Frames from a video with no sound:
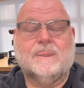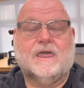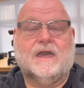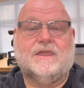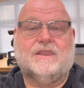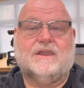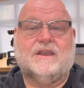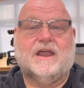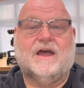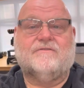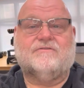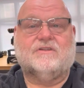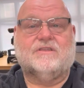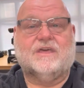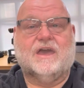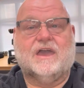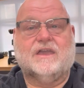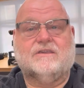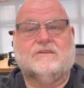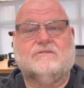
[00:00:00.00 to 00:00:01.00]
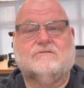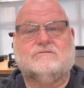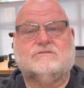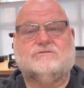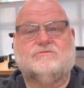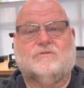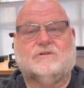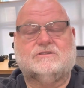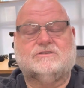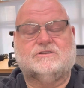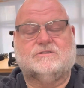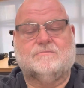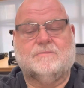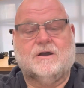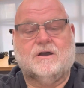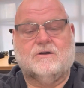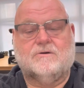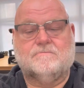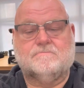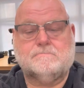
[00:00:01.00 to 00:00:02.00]
and then after that, you switch them
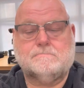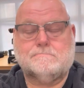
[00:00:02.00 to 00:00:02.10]
out.